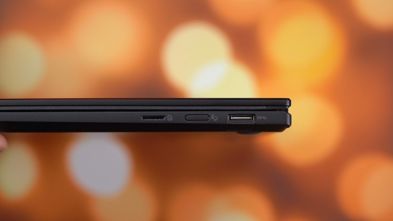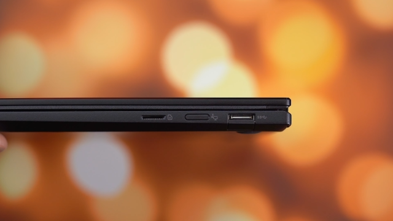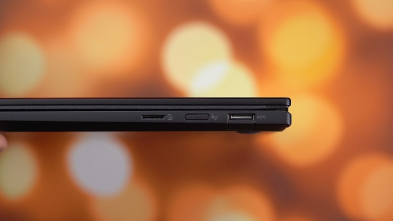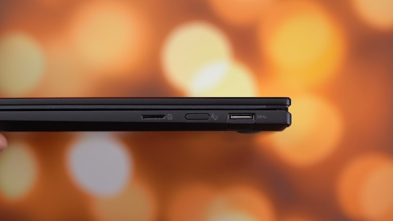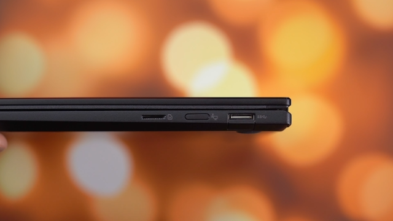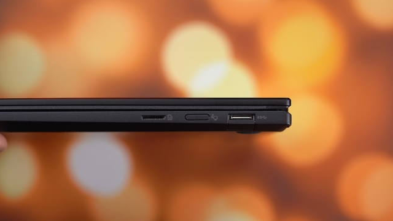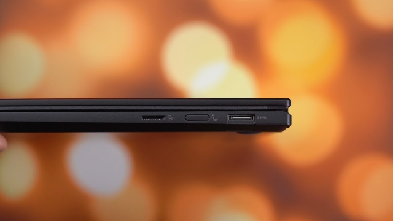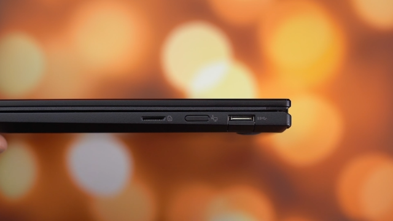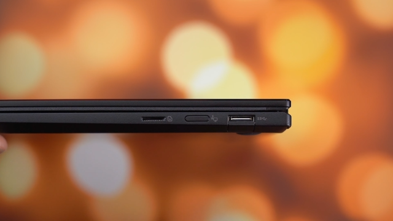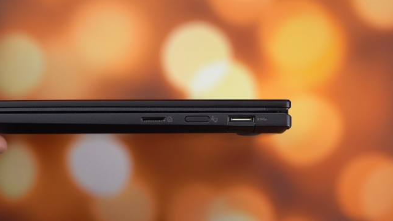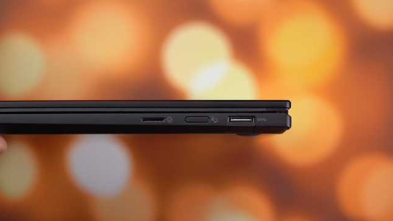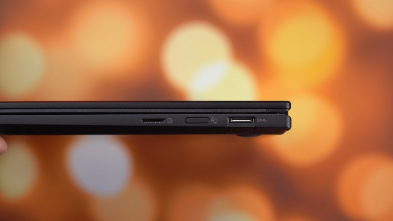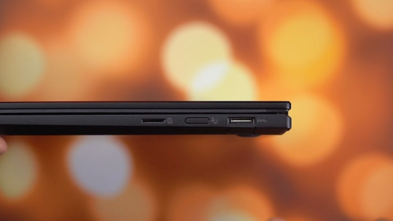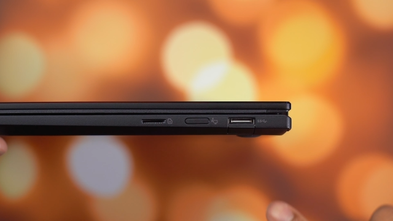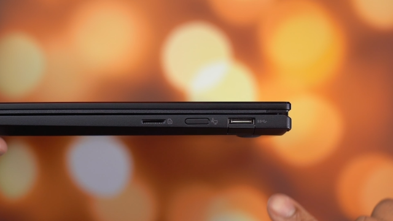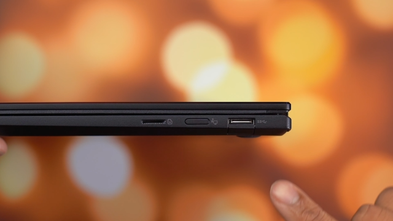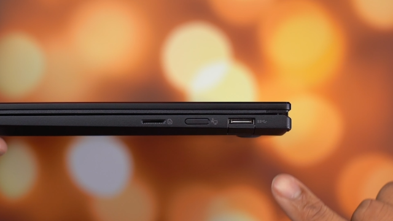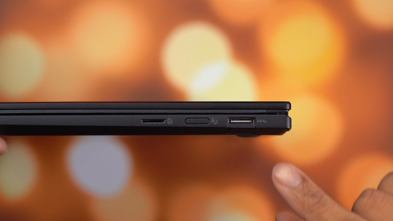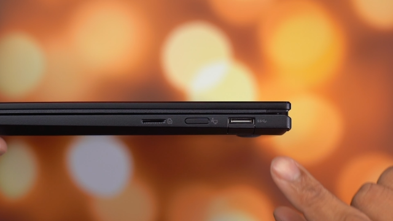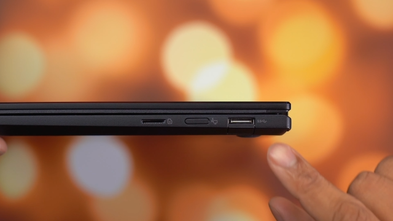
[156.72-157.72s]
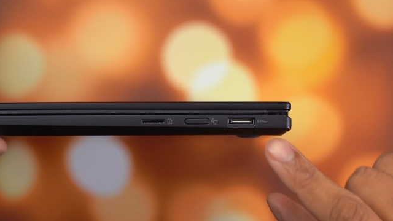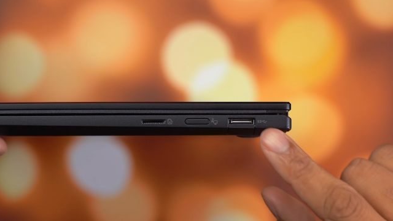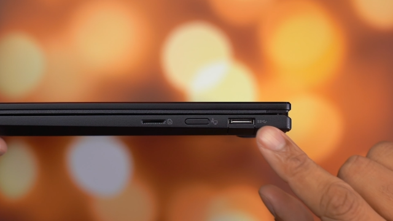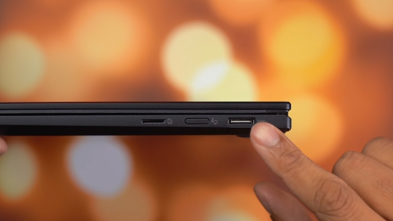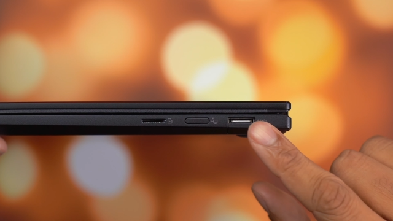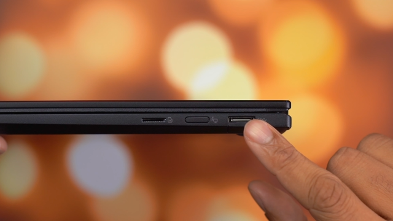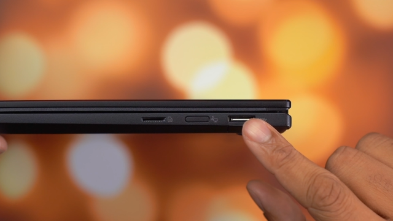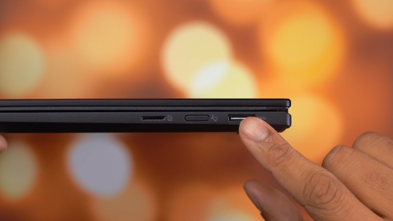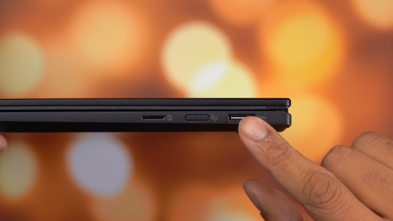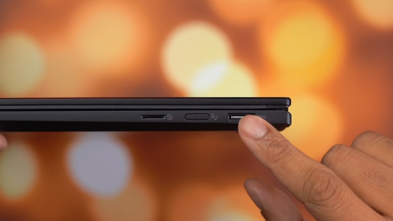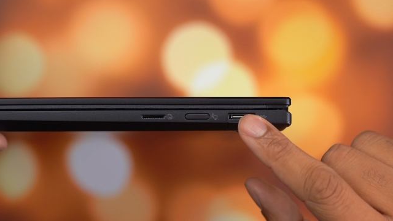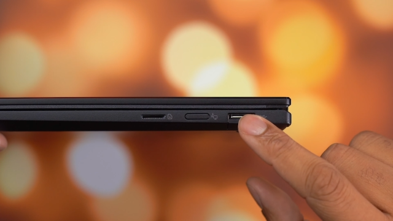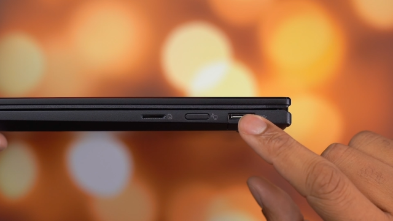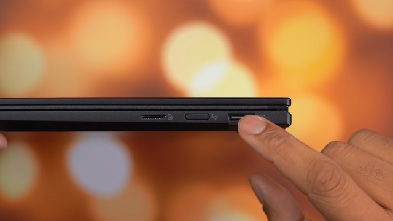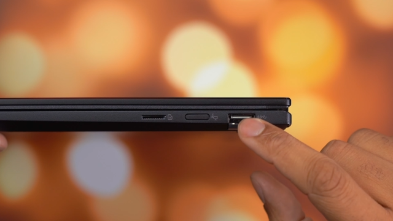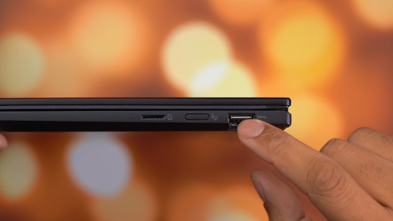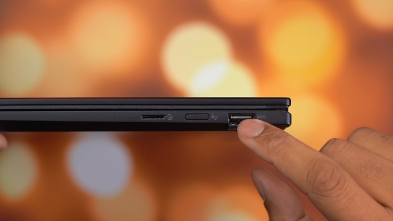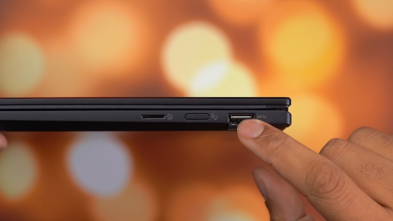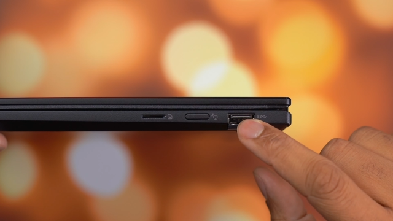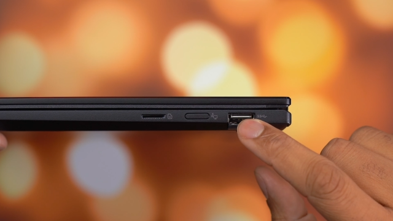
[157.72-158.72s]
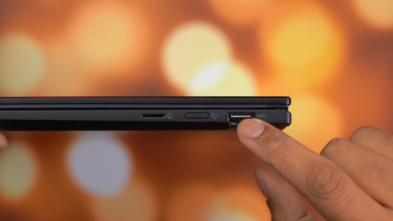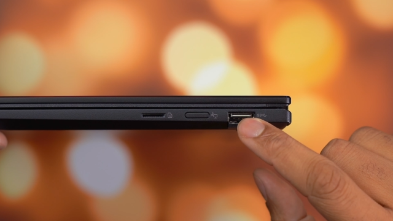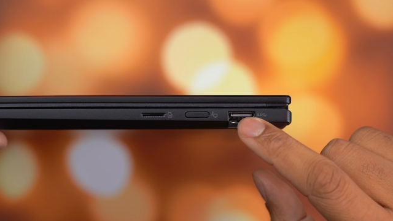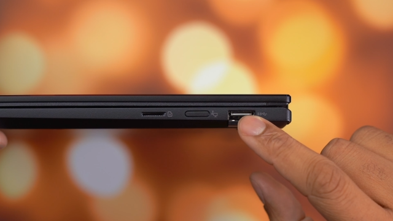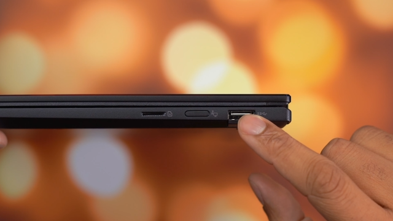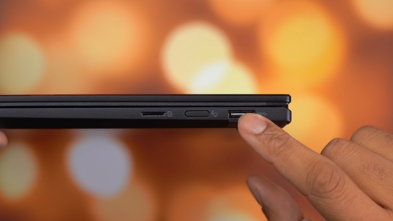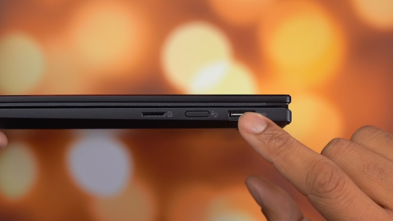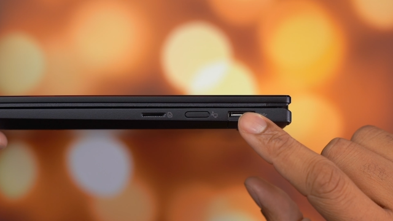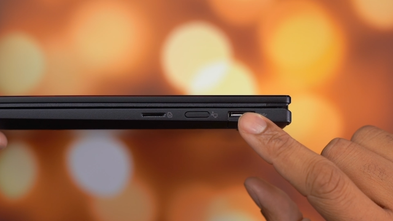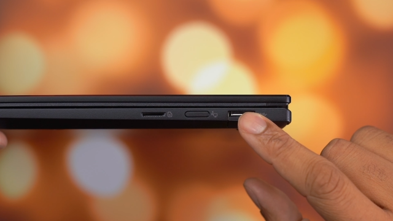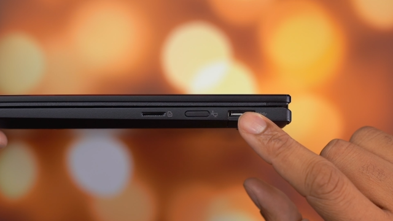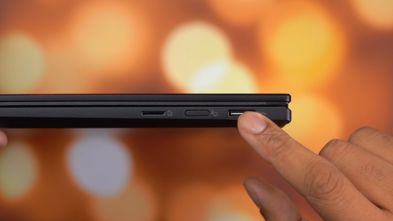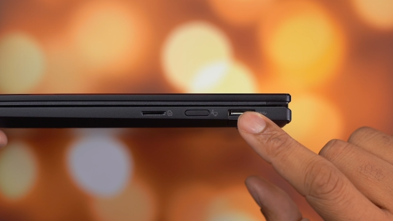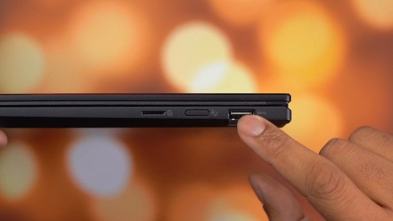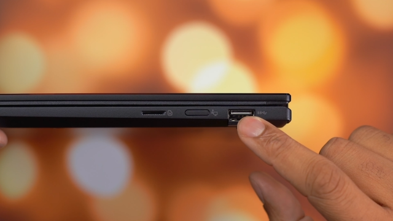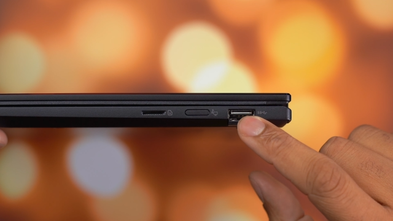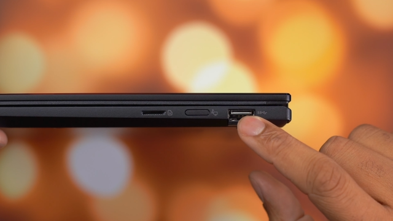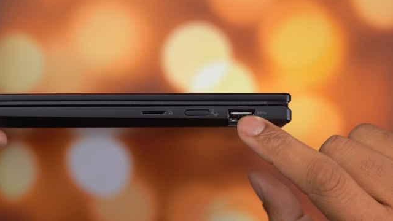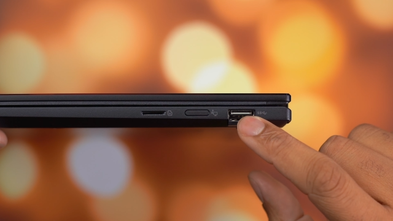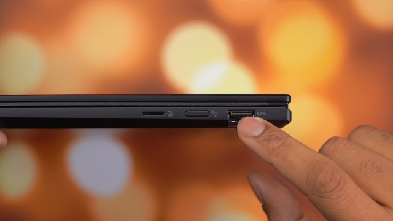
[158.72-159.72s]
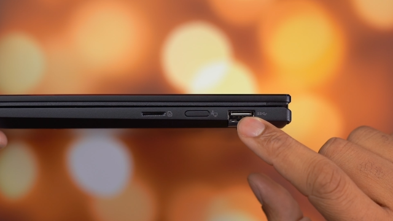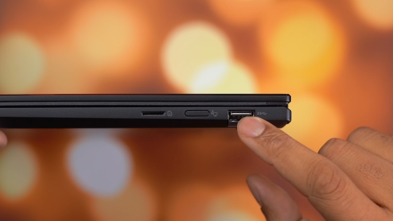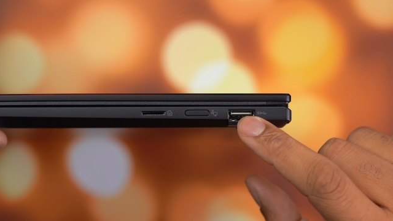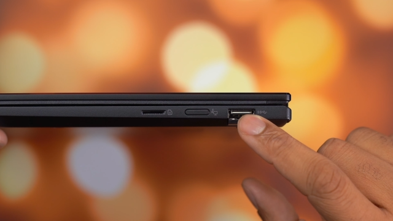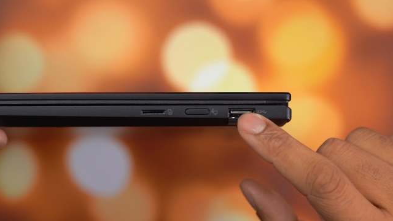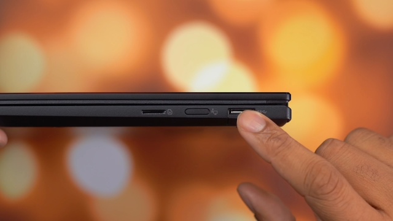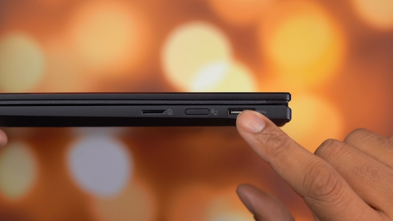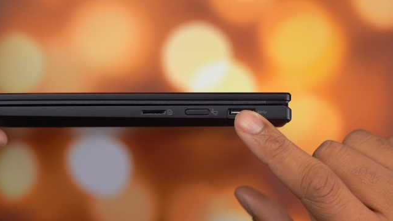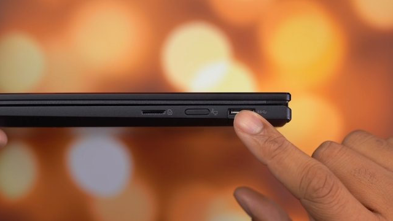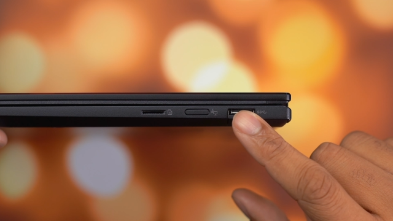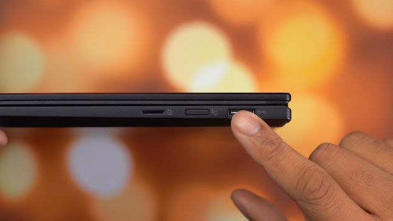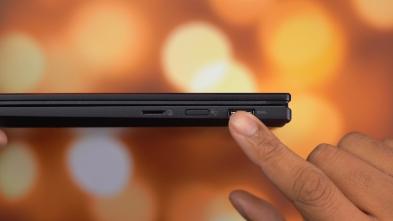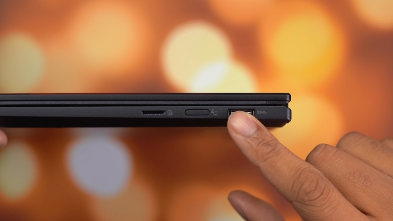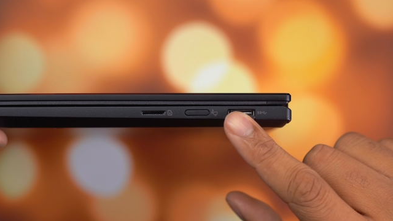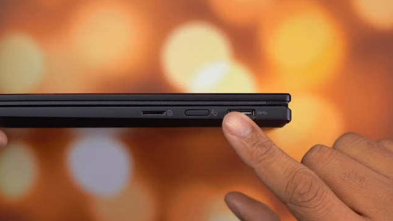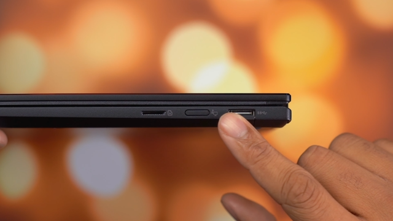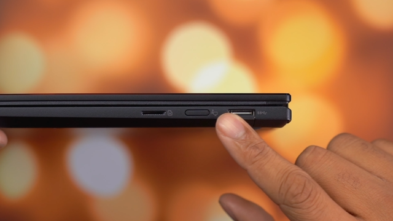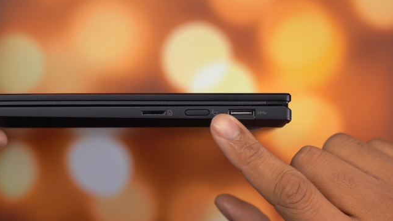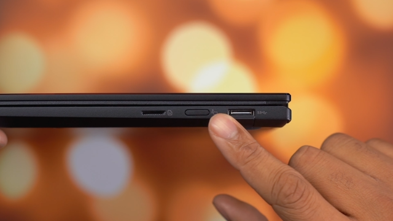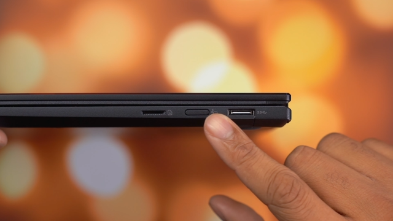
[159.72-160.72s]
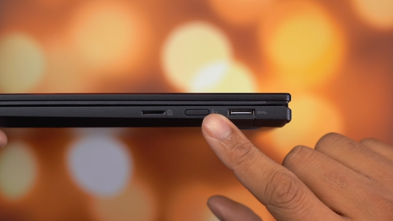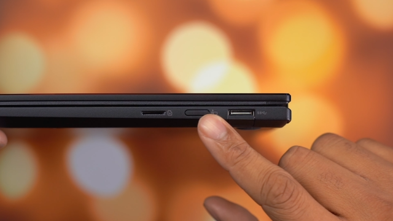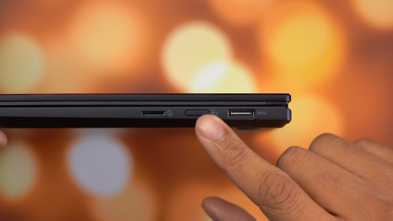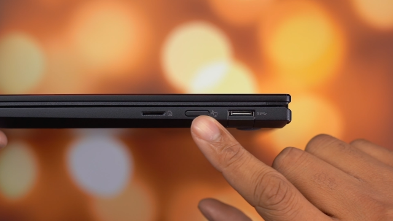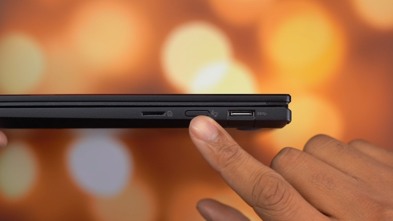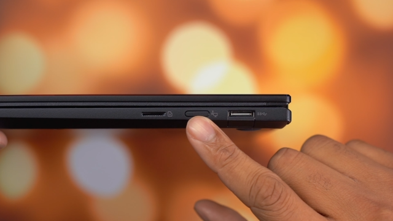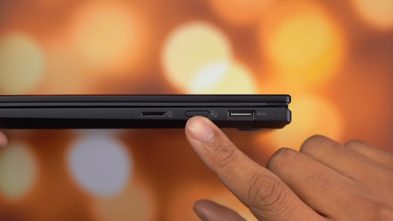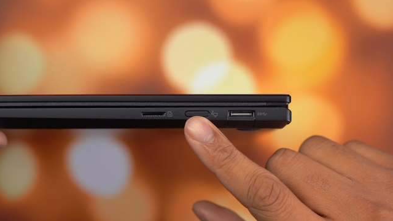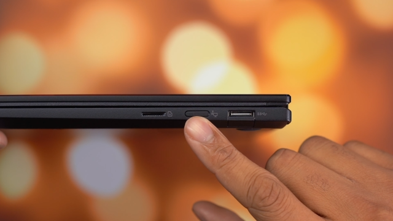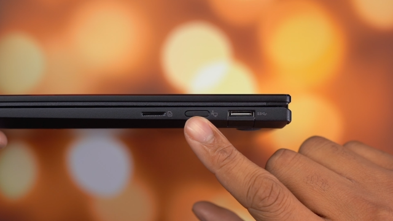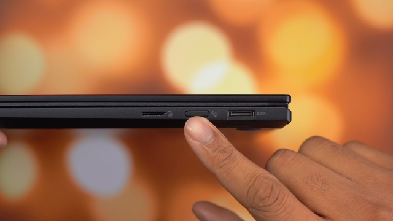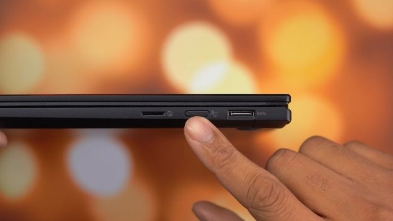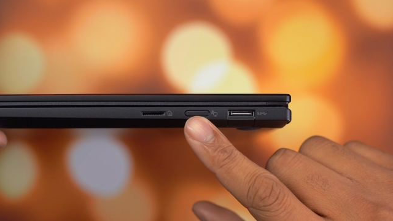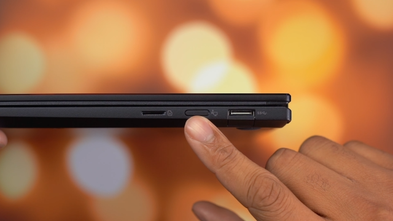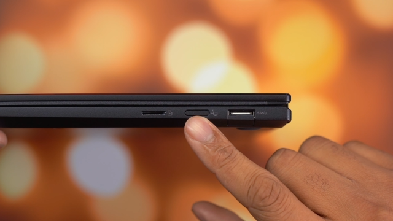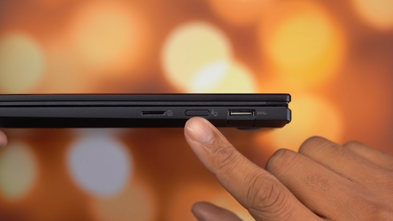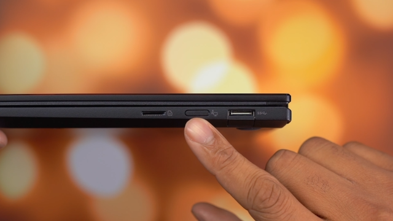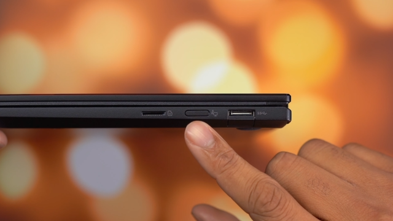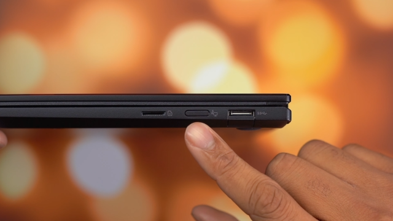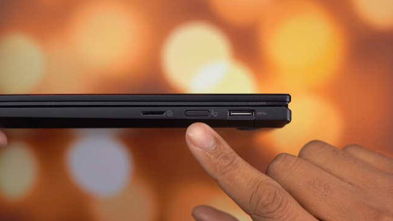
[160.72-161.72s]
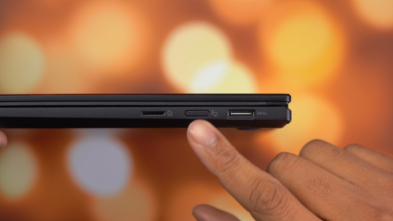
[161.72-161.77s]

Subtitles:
[unreadable: no face in view]